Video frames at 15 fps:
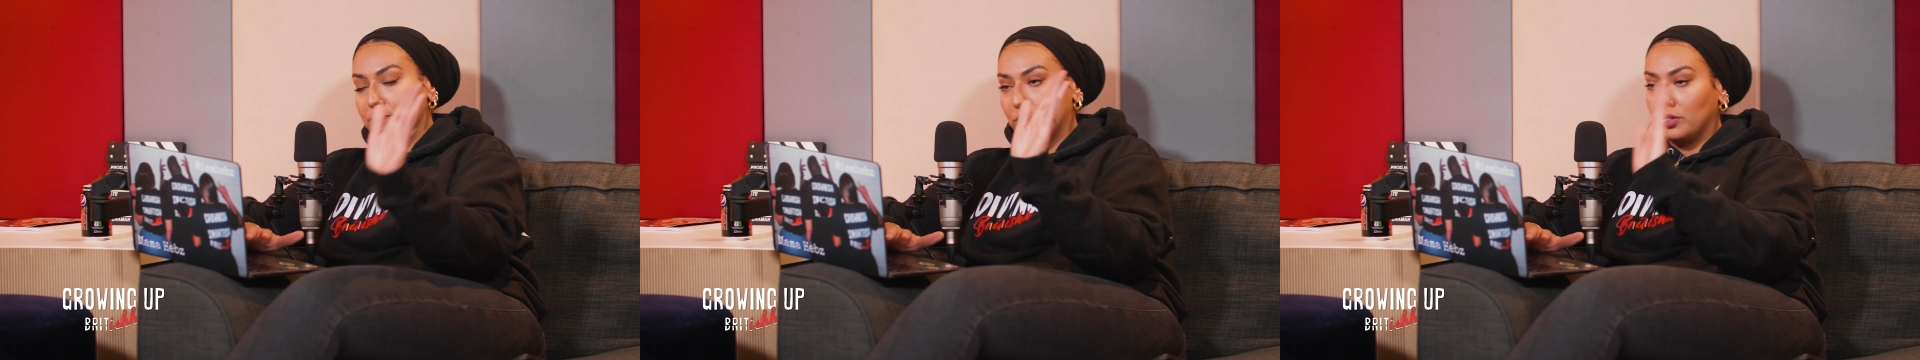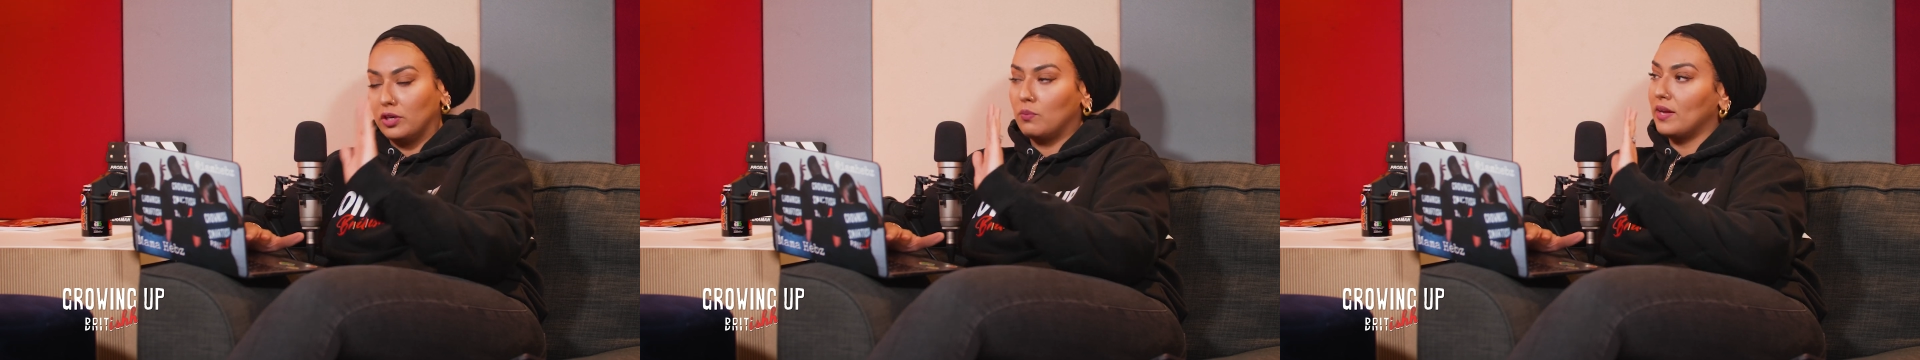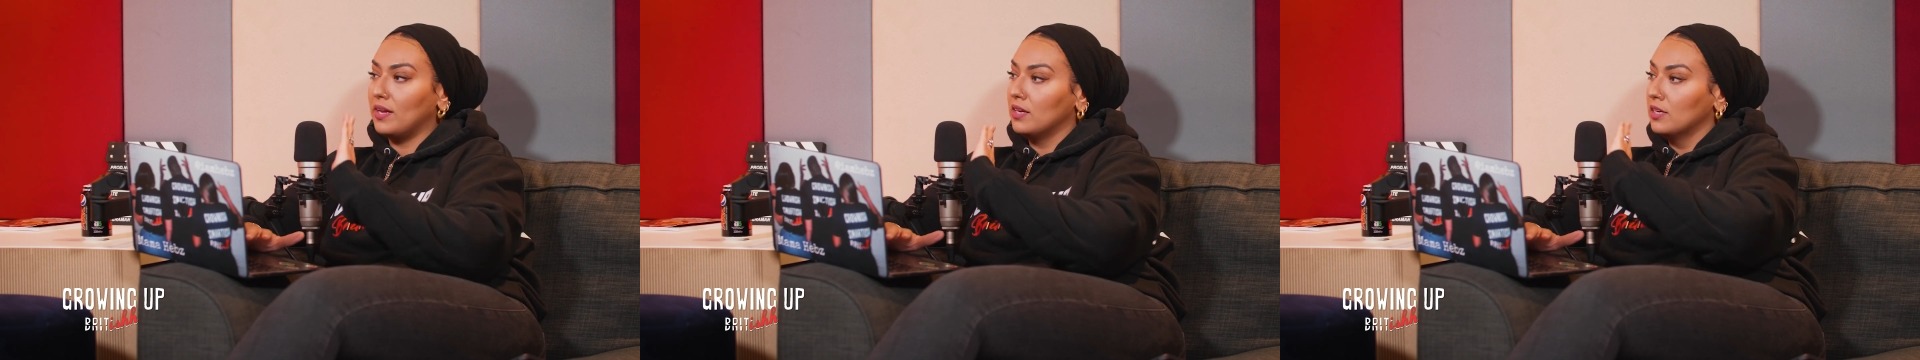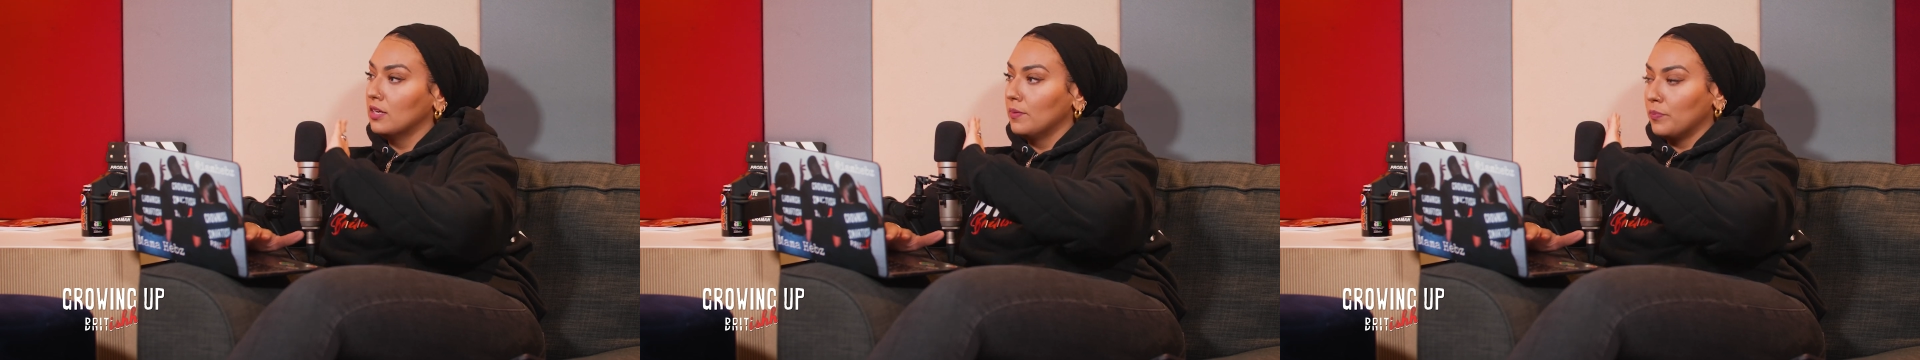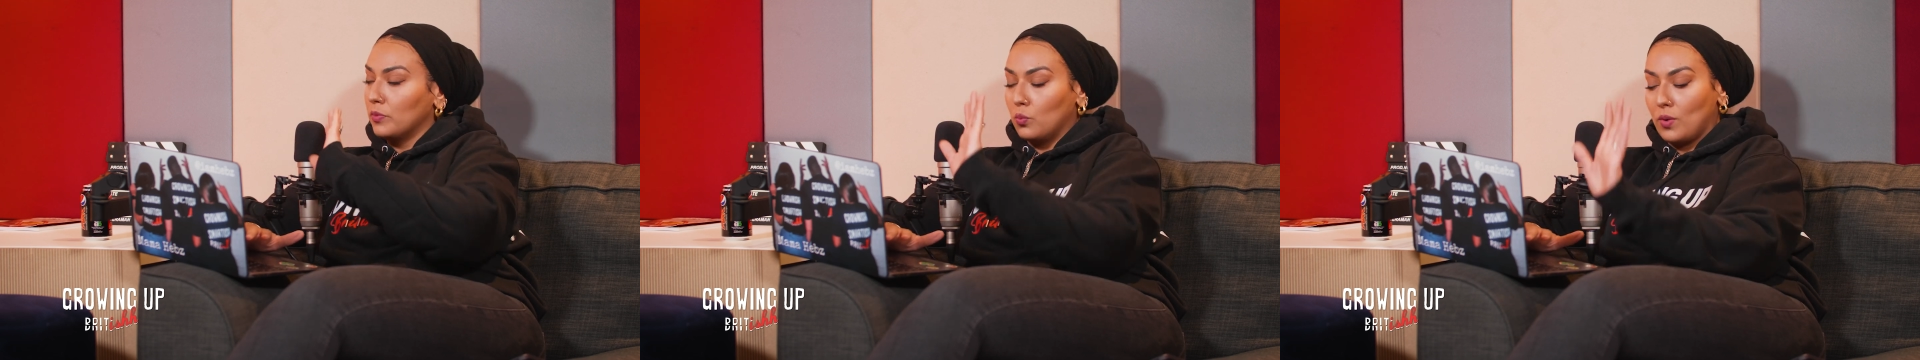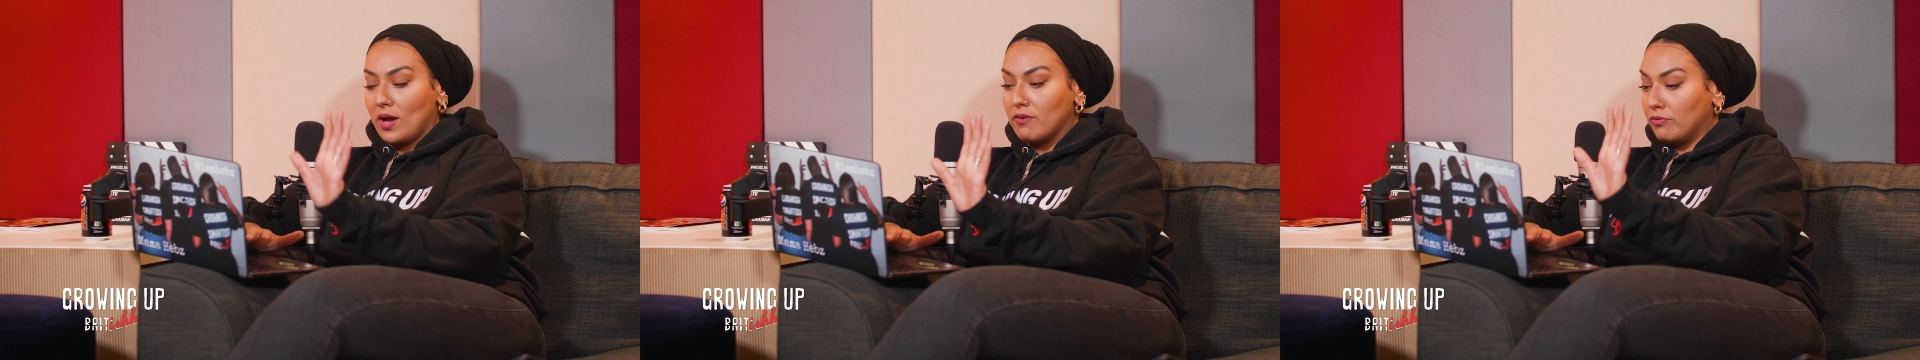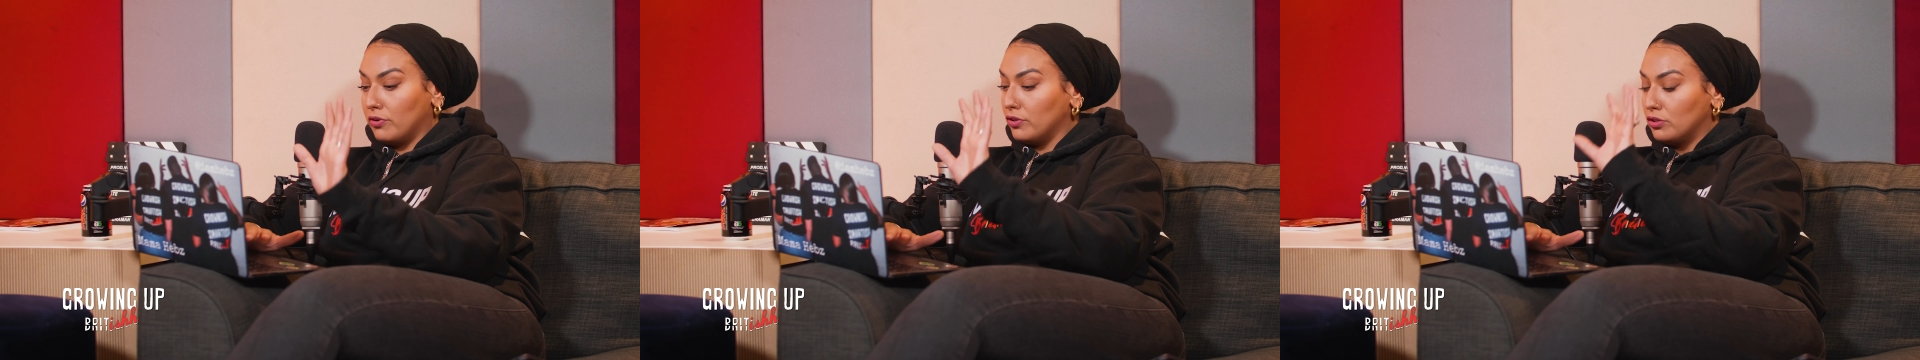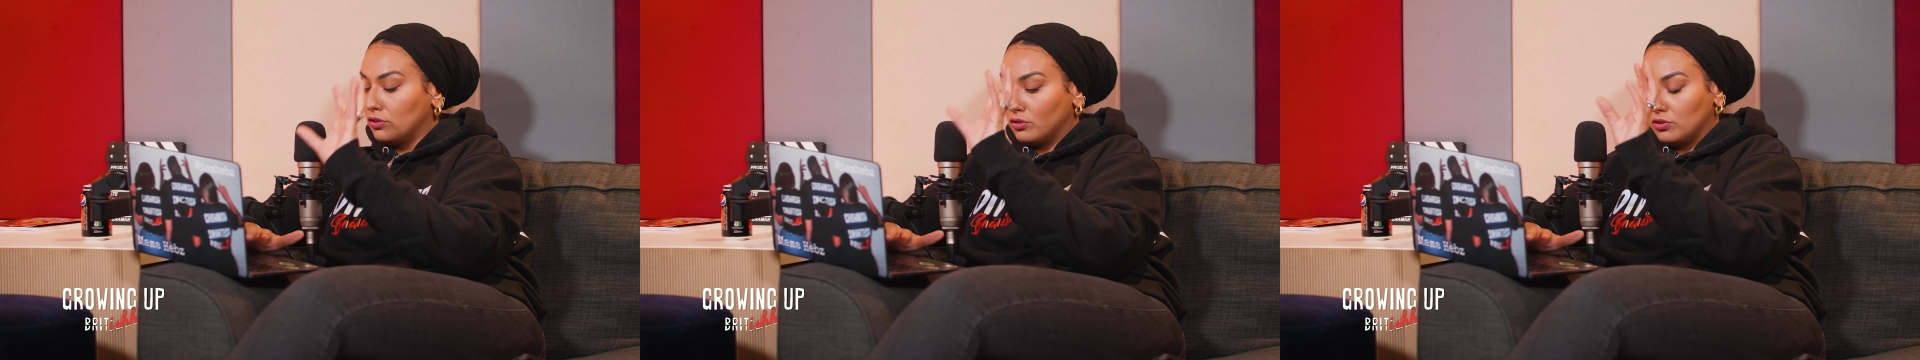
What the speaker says: body weight, whatever,